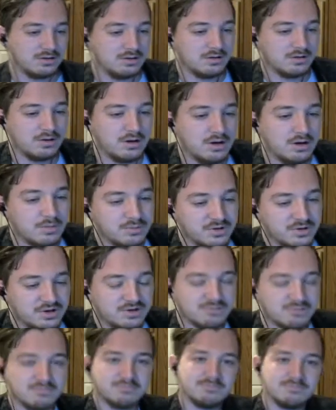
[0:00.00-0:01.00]
There are but
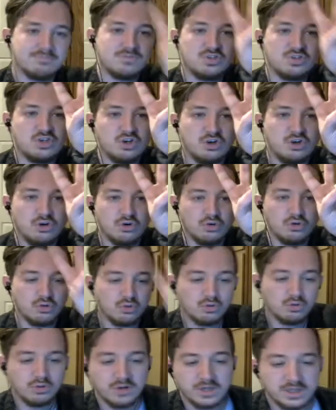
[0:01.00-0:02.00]

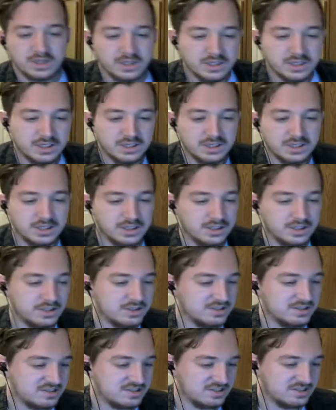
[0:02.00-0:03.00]
two
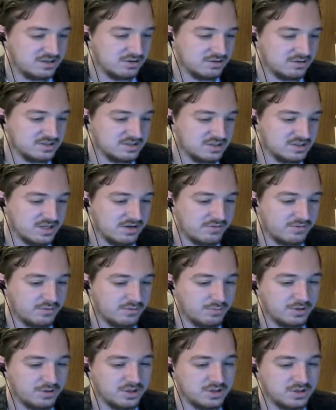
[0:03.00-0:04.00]
hidden skills left for
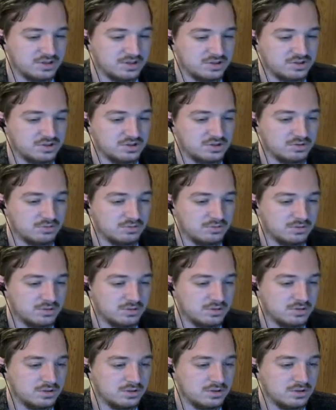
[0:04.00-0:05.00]
me to teach you.
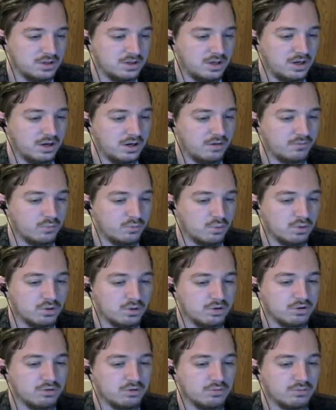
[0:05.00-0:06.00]
I have
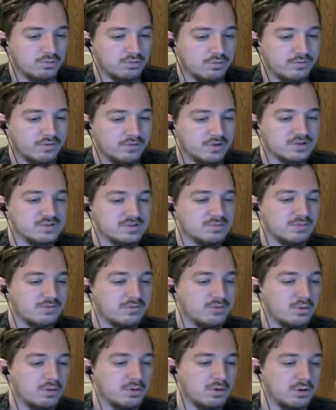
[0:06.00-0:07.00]
warned you of this
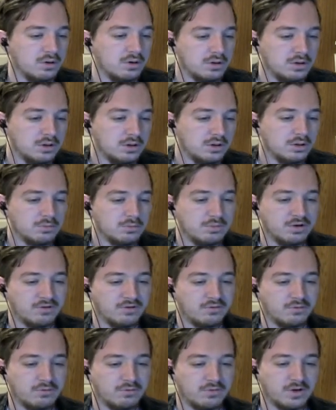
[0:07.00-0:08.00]
before. But if
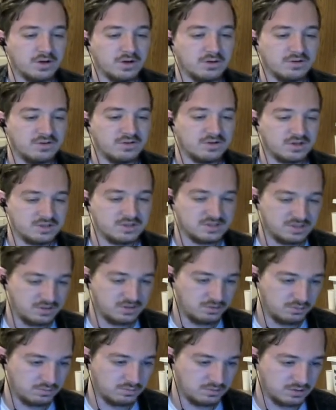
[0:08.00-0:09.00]
you fail to
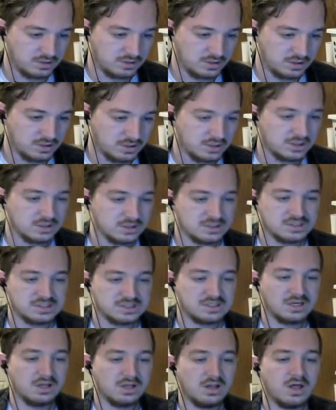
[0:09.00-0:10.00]
execute the hidden
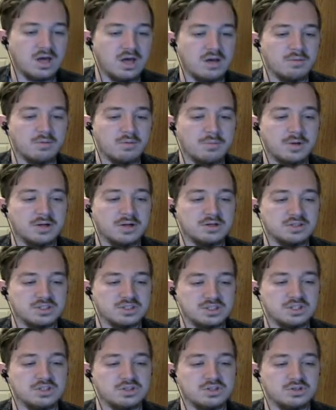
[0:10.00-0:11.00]
skill I am about to
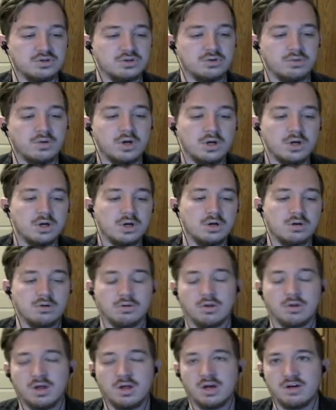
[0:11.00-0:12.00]
teach you, your
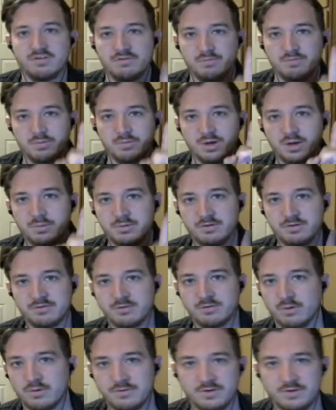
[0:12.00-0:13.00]
life may be
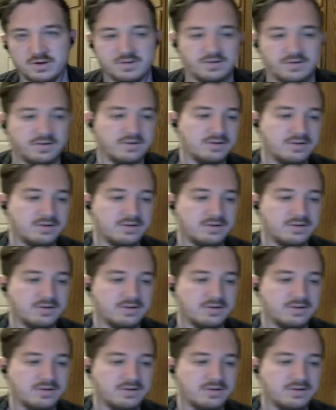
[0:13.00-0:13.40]
forfeit.